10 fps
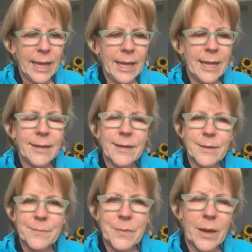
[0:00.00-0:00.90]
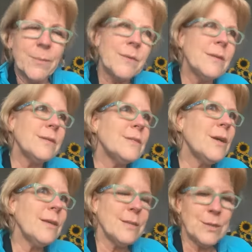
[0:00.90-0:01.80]
And um, I
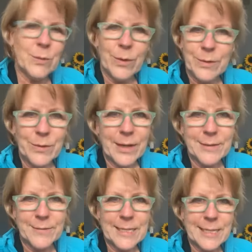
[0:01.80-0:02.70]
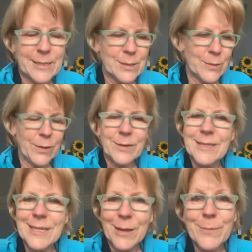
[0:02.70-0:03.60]
saw this quote. You guys have seen this quote. You
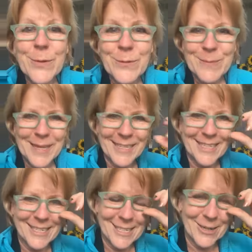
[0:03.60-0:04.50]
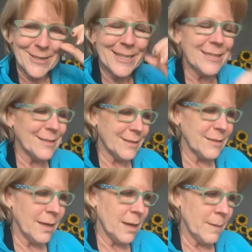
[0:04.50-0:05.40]
can tell it moves me to share this,
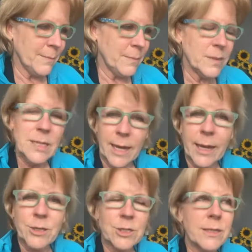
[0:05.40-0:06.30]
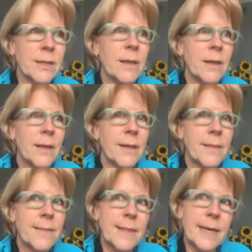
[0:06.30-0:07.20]
um, to actually
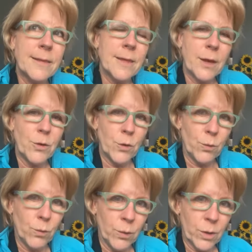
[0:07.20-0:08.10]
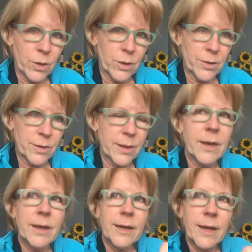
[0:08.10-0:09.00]
think that you're worth
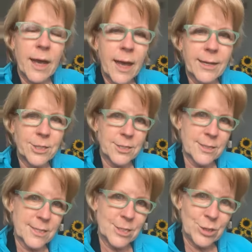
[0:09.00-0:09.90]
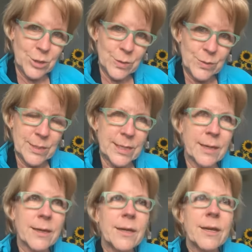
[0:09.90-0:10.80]
consciously
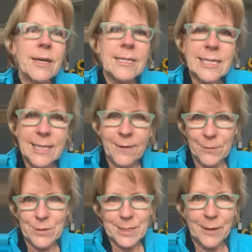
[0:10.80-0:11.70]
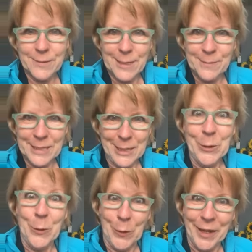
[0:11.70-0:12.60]
choosing to give yourself something
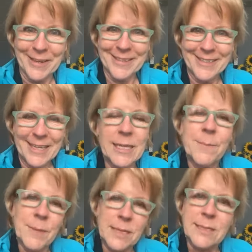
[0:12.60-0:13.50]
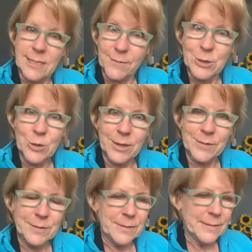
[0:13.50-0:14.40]
good in the midst of
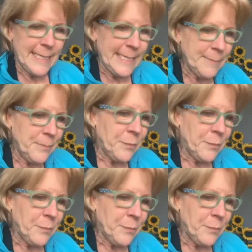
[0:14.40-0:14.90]
struggle, right?